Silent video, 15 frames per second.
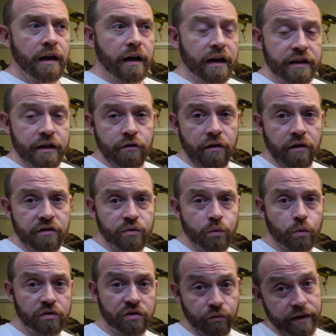euro
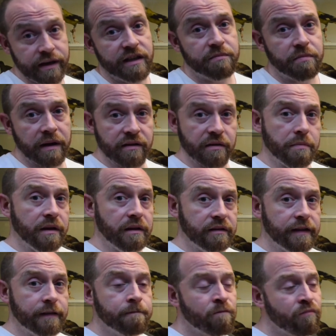towards a redisplay of the
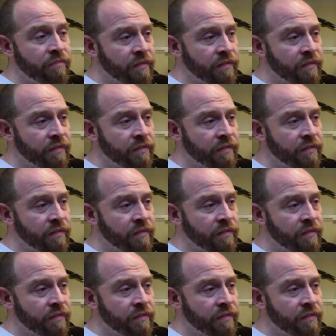building,